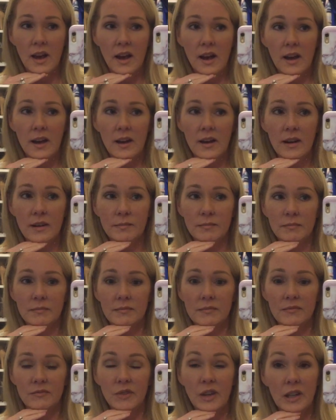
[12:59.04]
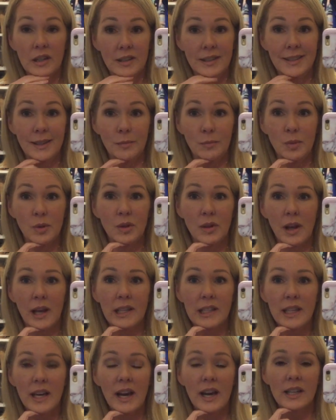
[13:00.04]
uh, very simple
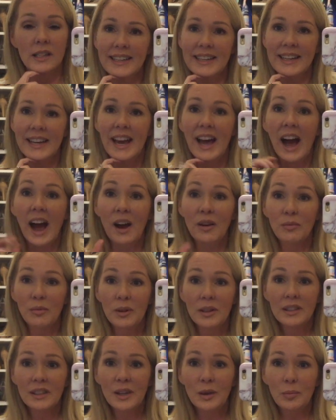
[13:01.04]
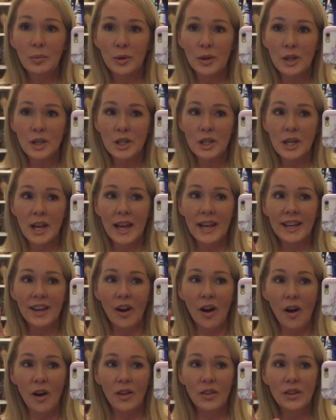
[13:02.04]
like that. And I really appreciate
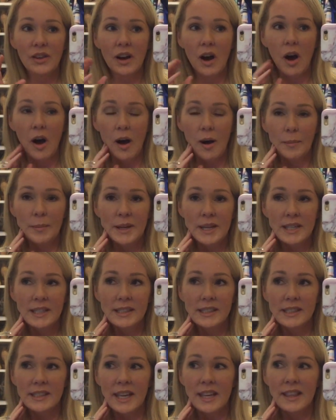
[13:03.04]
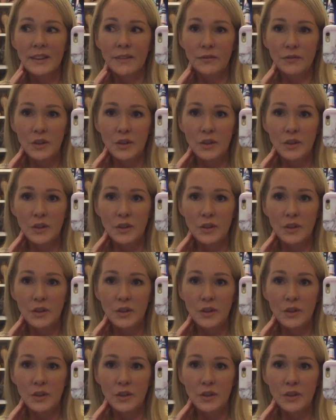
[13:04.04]
all the comments and the